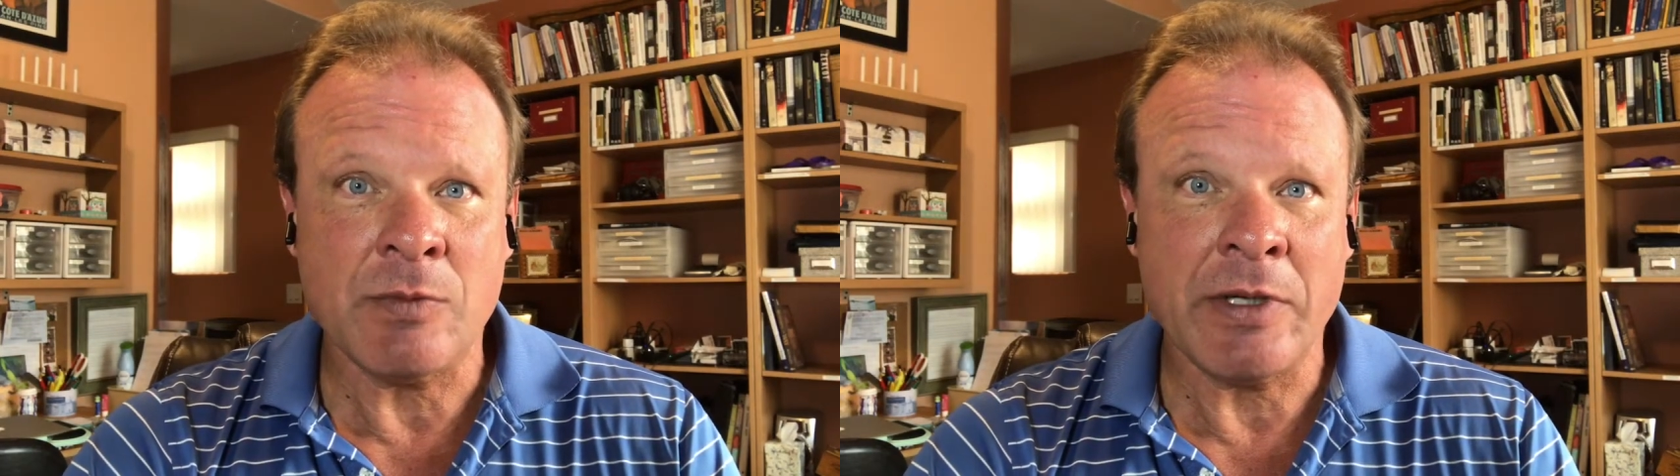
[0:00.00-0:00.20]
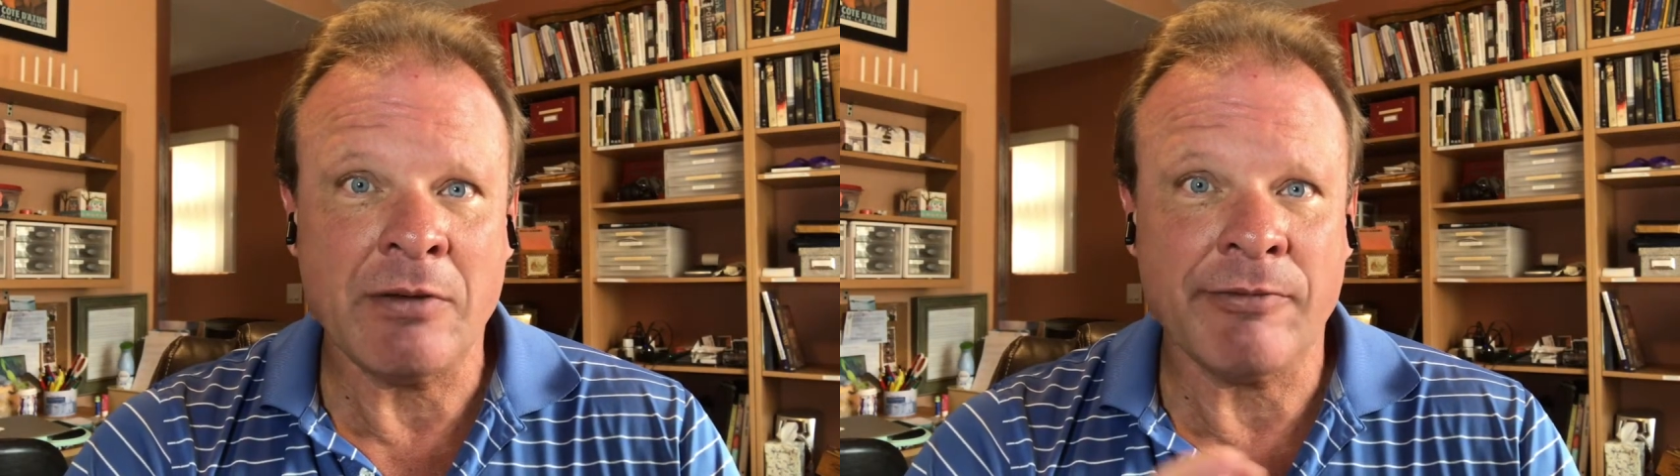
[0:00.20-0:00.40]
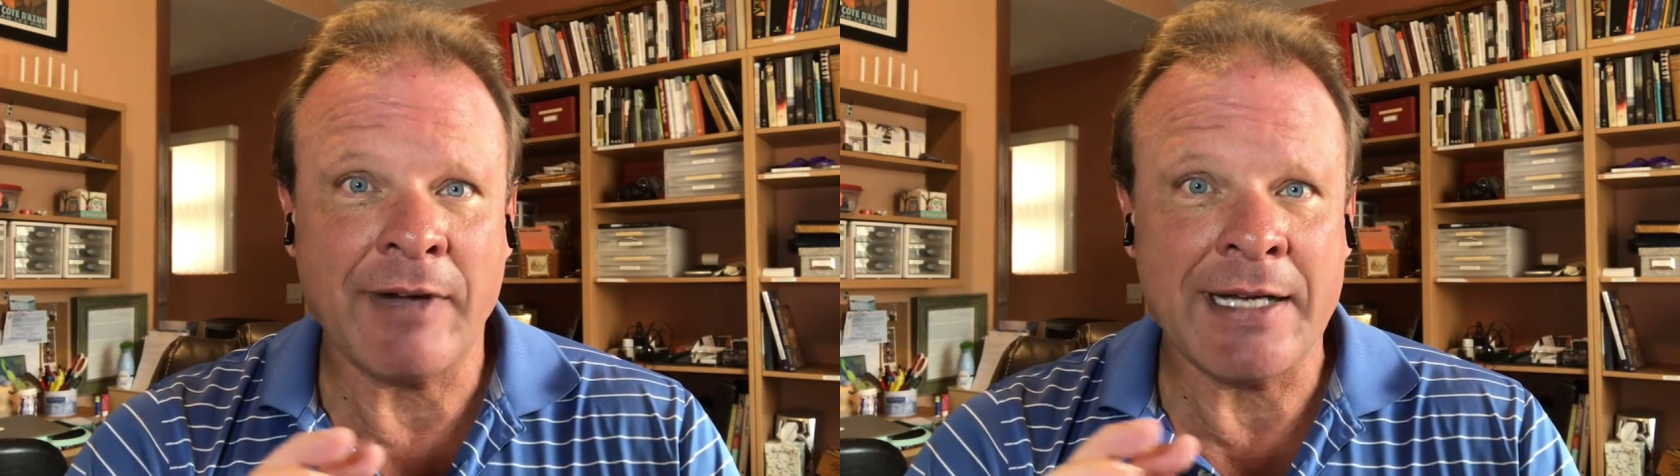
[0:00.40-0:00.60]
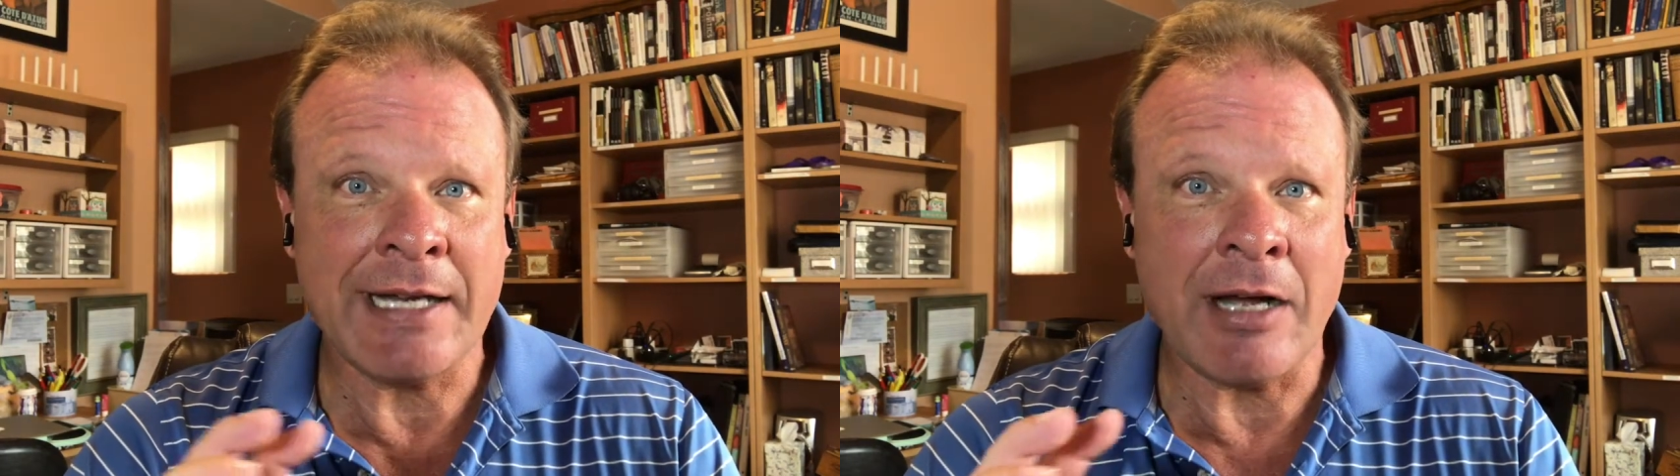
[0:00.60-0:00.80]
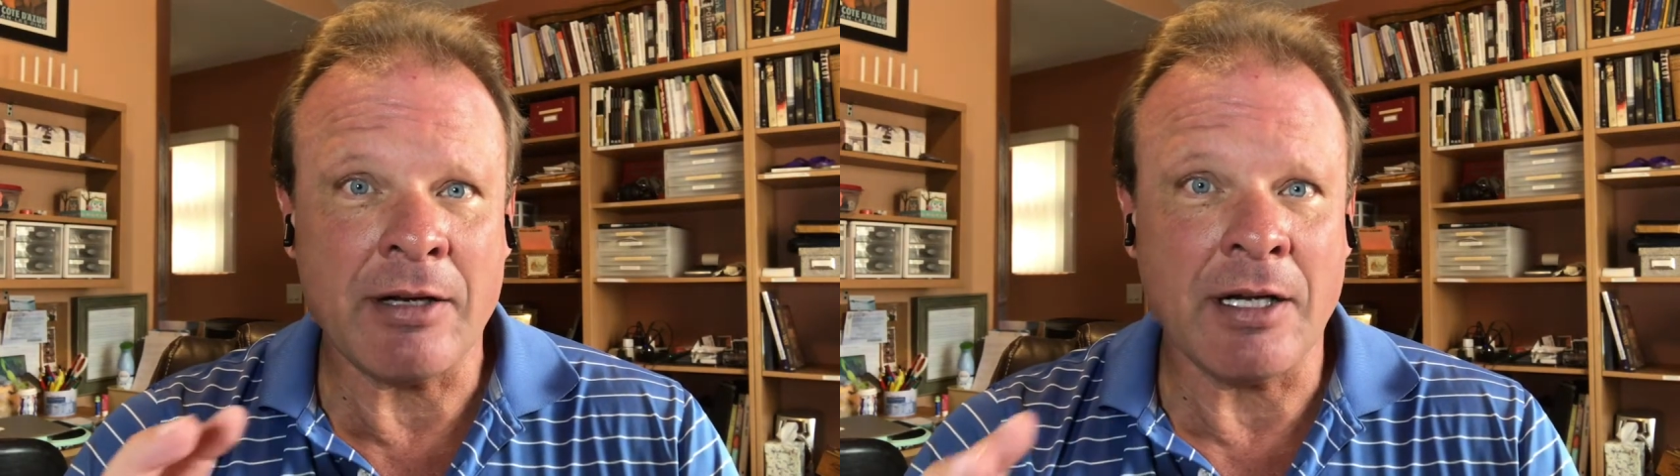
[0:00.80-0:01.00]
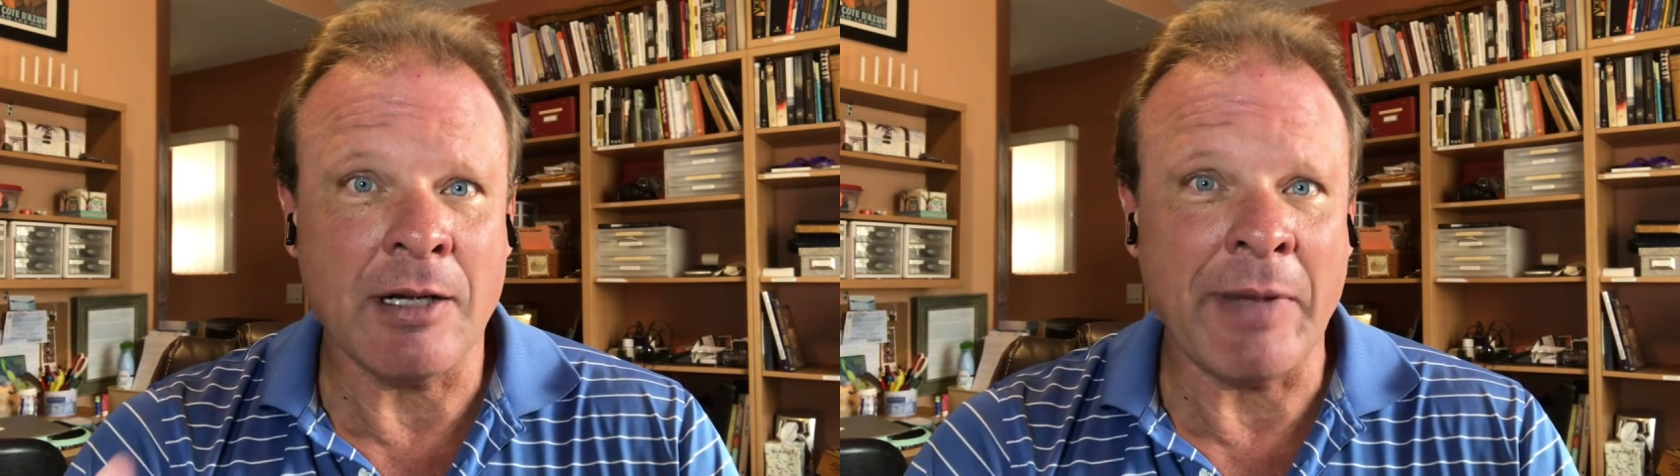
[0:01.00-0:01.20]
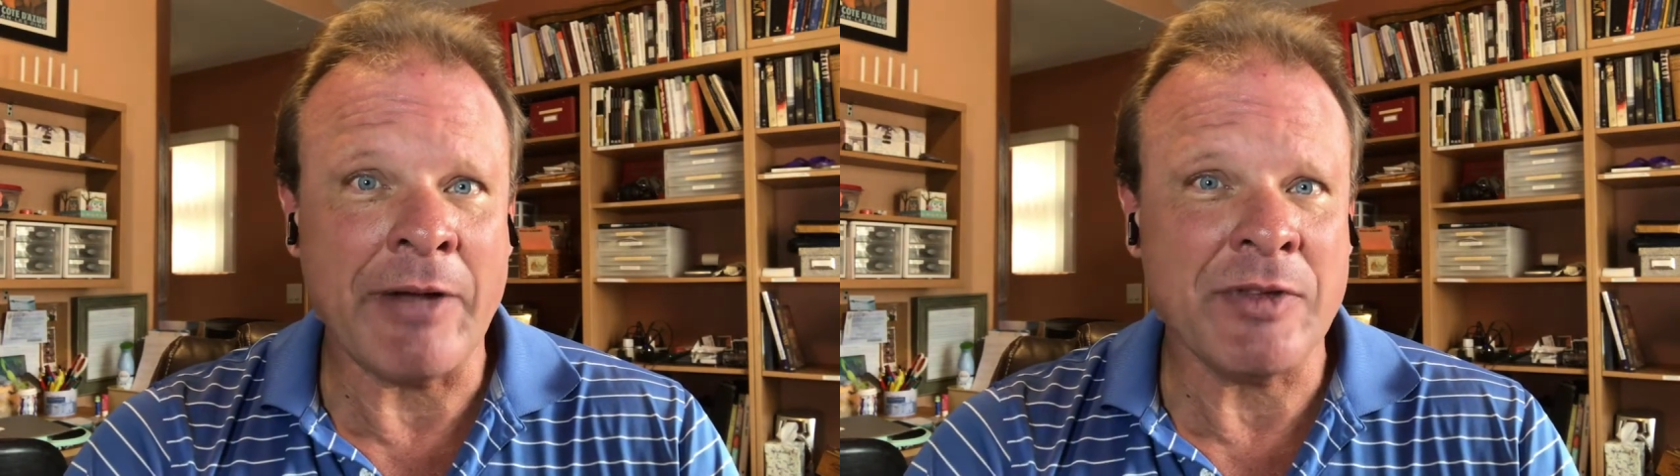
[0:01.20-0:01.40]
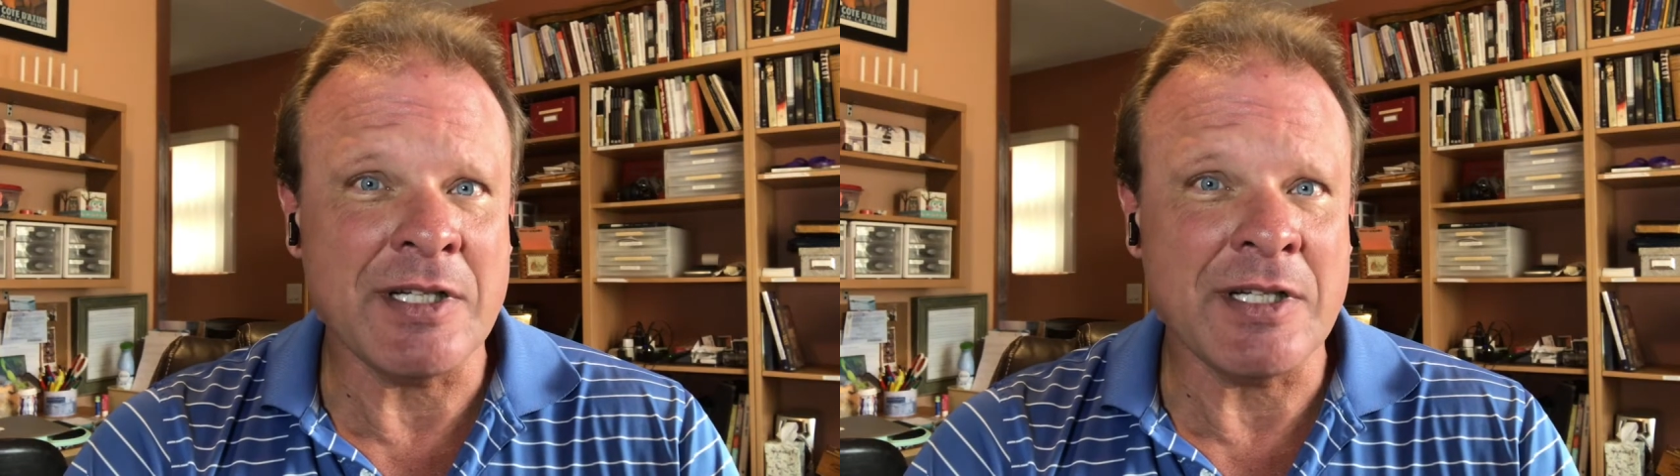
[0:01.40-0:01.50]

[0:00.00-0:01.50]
we don't find out about